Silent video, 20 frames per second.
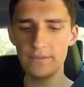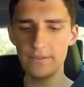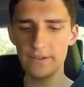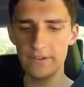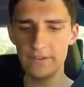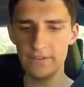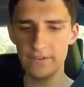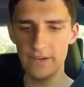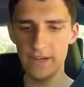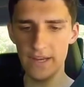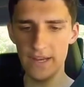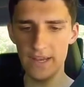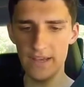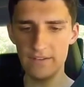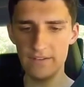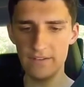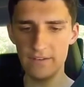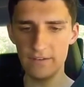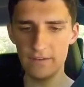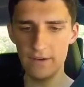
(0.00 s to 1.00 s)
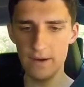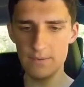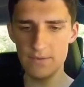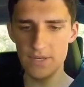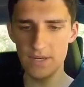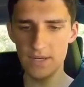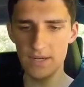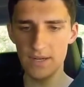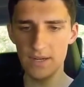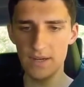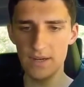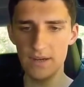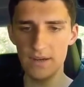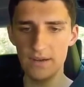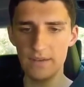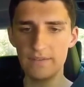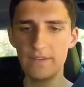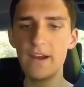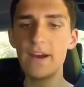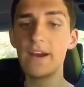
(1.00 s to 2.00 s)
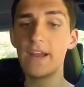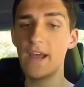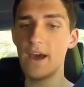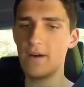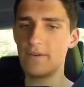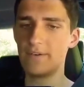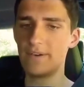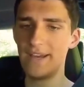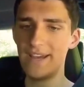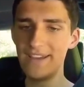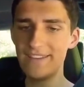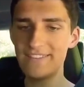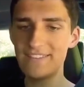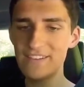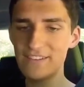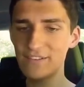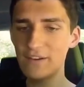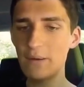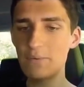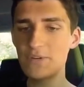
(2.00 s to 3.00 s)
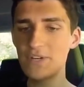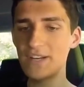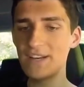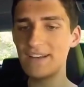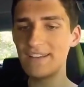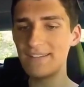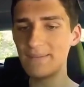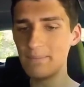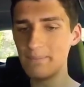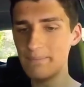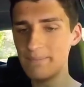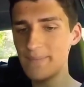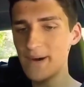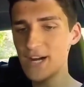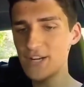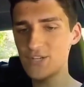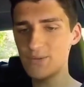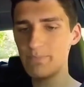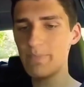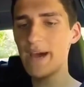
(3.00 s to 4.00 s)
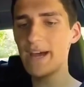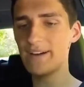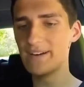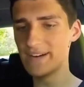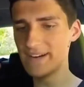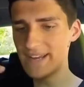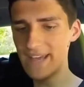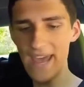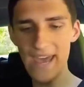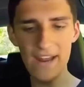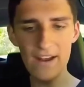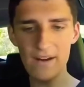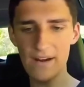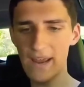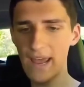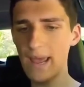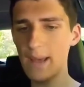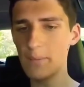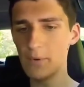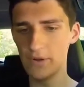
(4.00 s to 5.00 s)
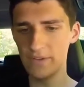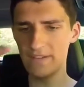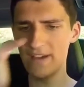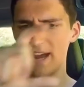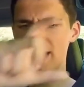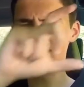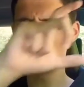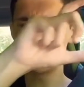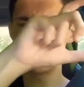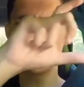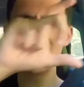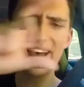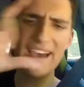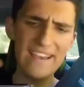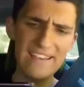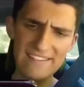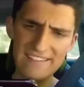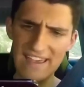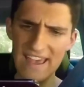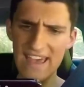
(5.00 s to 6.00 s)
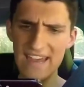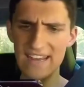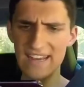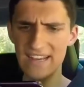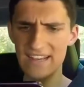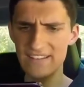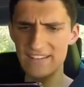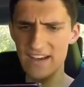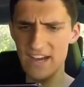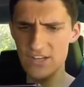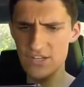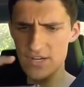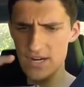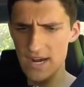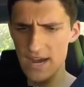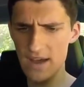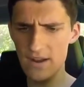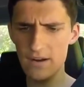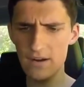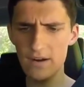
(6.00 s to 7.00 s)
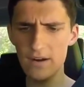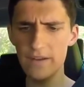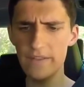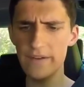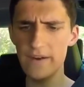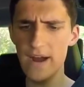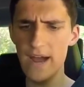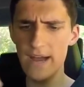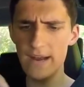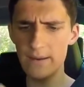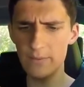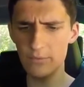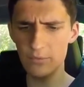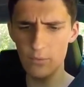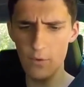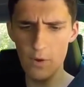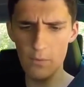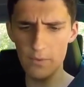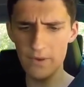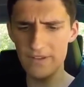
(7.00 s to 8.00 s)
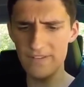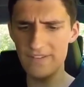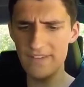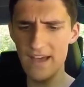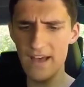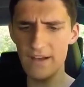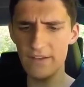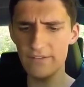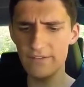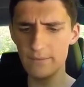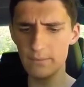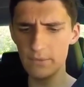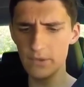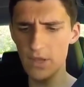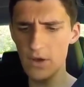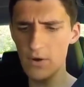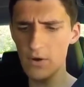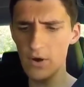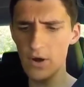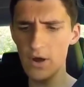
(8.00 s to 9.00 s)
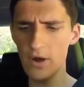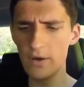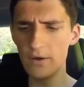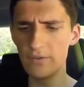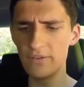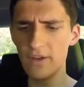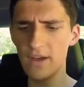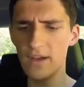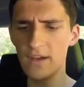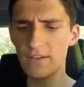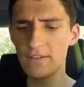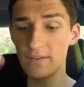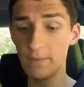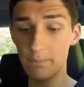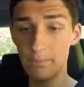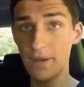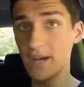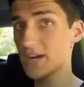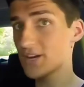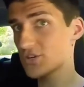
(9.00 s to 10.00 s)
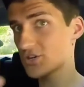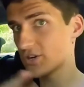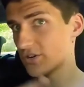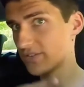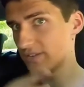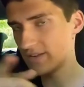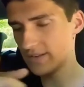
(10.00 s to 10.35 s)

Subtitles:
Let's look at his description. There you go. His description is much better. Gator cable, it's got a nice heading. It's got check out our other items, what we sell, some logos, some pictures,